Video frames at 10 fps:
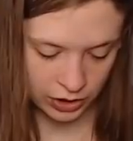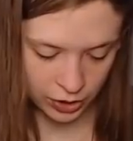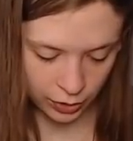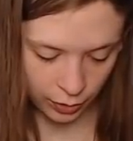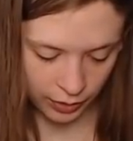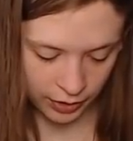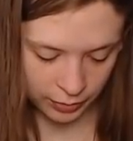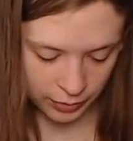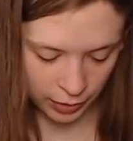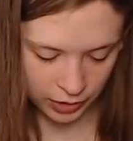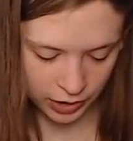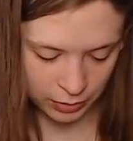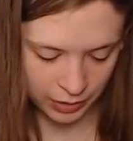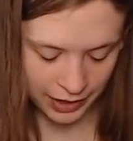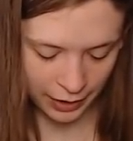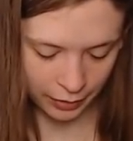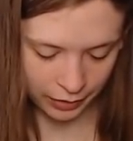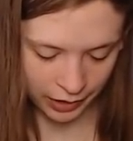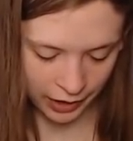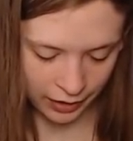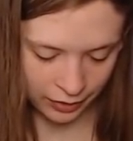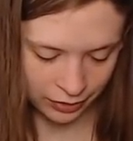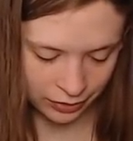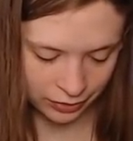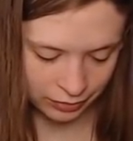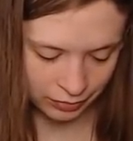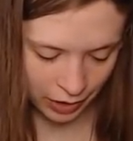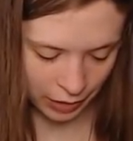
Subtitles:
Shield of the Realm, not really. Blood Towel Candle,